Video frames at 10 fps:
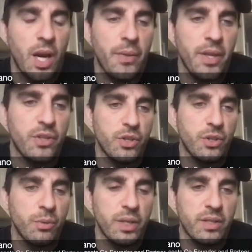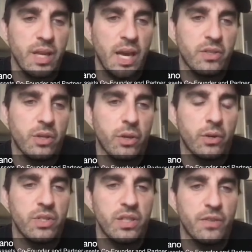And two is as
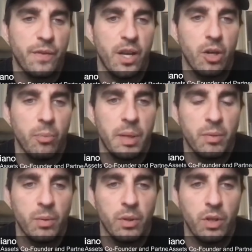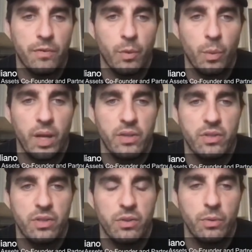currencies fail, people will look for
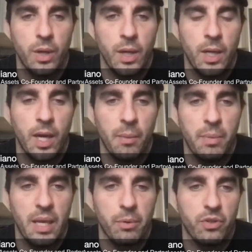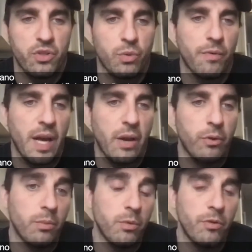ways to uh, be able to store
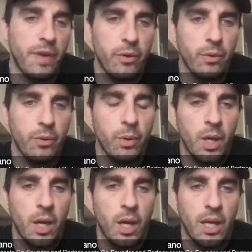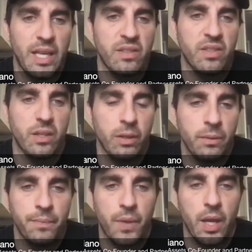value or move value uh, easier.